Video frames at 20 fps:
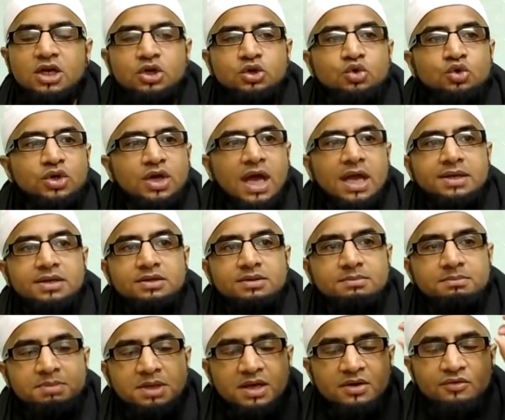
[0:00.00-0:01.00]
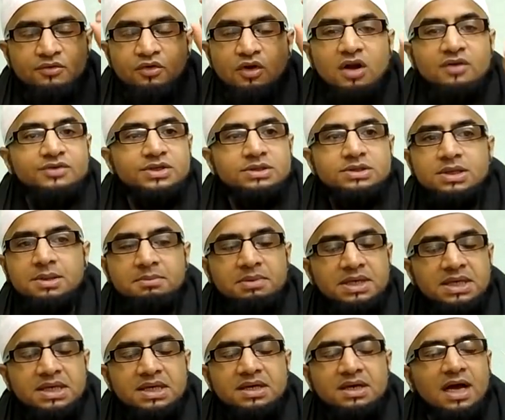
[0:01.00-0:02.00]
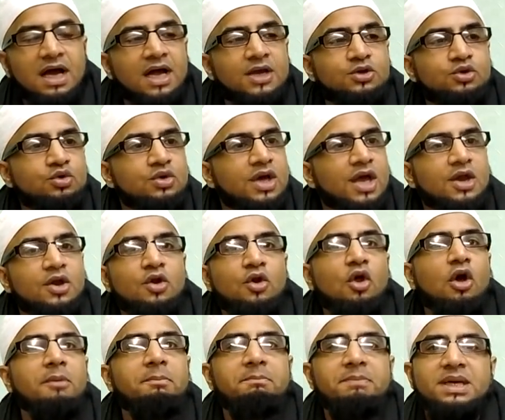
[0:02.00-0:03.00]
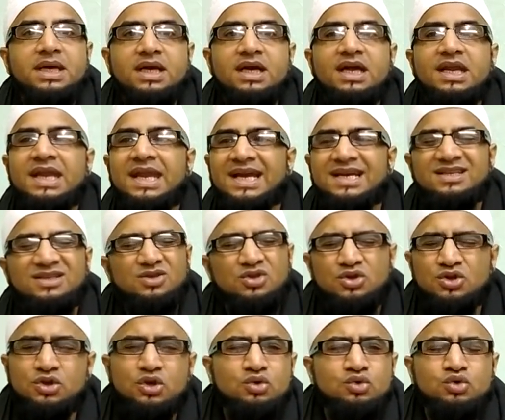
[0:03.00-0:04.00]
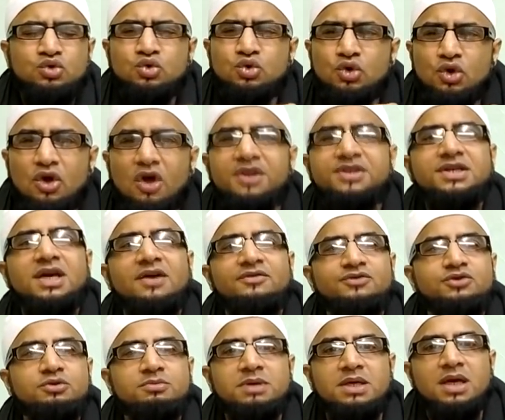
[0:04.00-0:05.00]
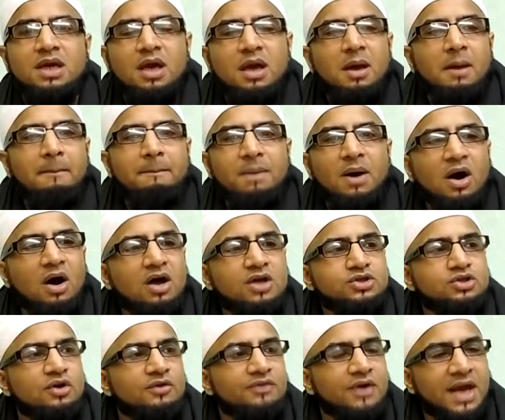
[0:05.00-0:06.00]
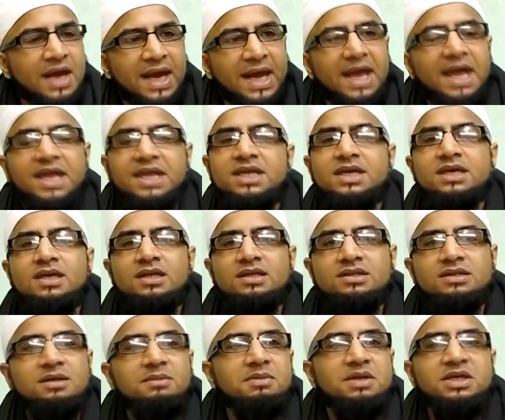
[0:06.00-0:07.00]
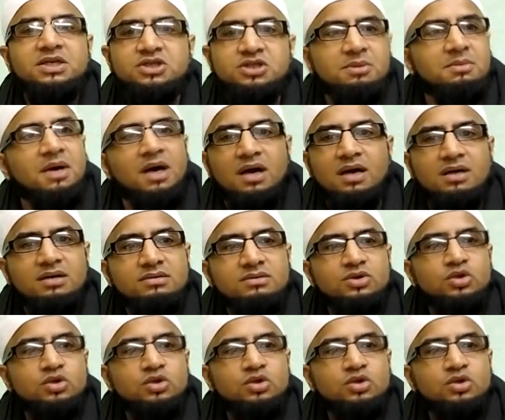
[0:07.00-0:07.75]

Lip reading: You can be involved in Tabligh and you cannot be connected. You do not have to be part of any Tabligh jama'ah.